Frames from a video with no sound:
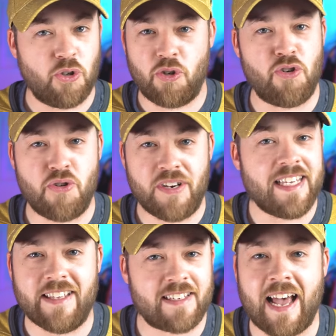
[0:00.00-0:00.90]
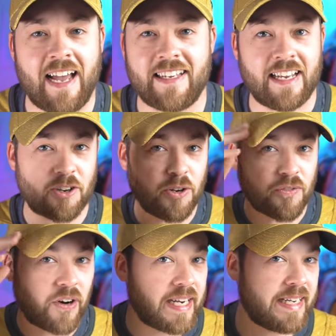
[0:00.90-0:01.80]
You need this hat. And I
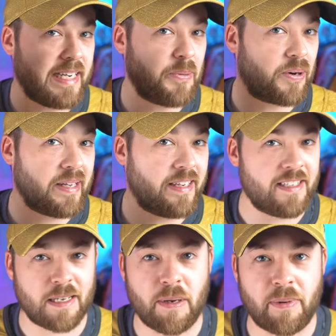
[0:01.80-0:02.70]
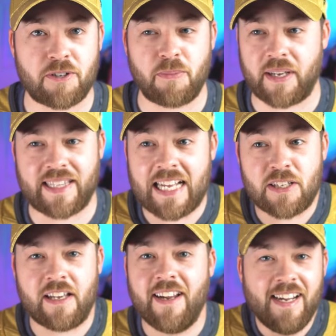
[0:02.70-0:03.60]
couldn't find it anywhere. And then he sent me a picture. I'm like,
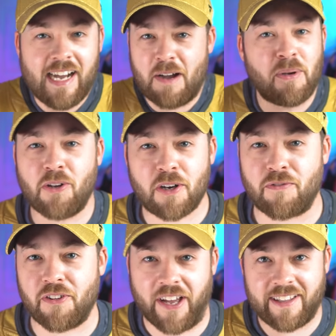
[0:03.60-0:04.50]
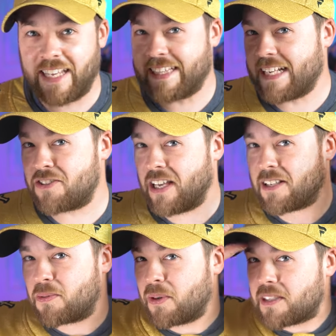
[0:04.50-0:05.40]
that's it. I've been looking for that. Like,
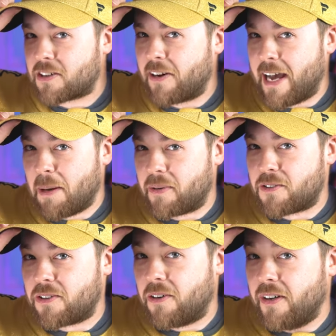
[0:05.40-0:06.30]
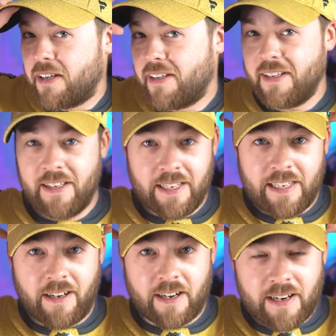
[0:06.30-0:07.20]
that's what's going to happen. So
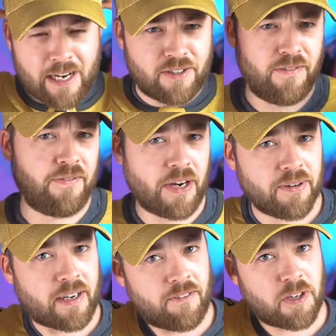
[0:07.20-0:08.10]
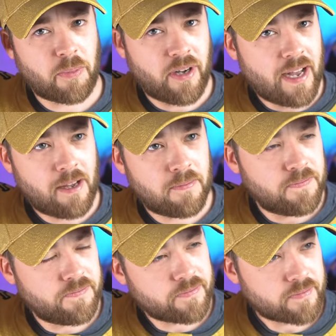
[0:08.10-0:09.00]
he got it. Actually, a very comfortable hat.
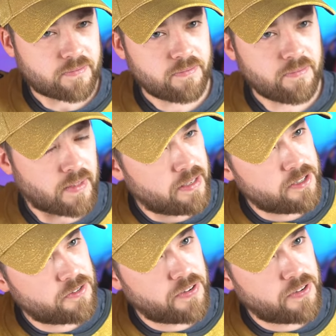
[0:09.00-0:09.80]
It is